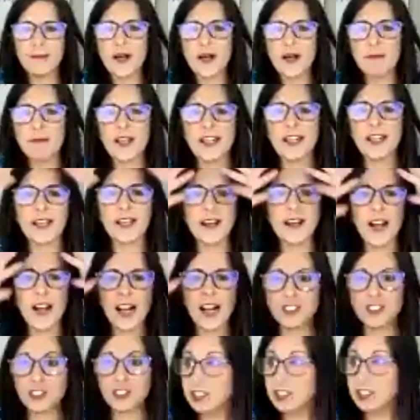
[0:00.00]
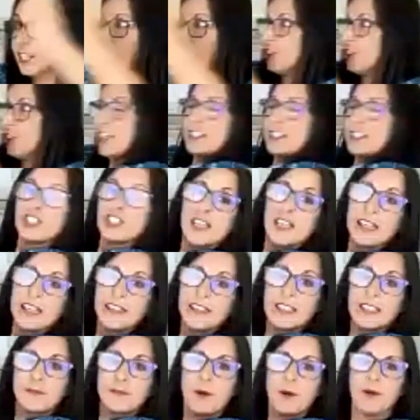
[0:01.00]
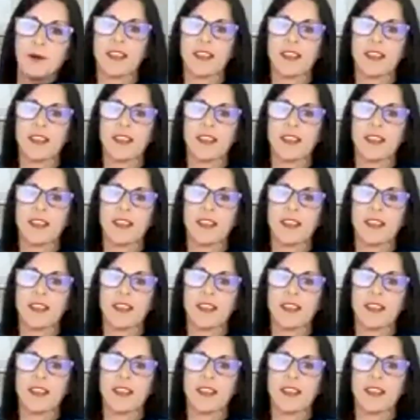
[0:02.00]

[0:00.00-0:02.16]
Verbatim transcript: I'm like literally just had this moment.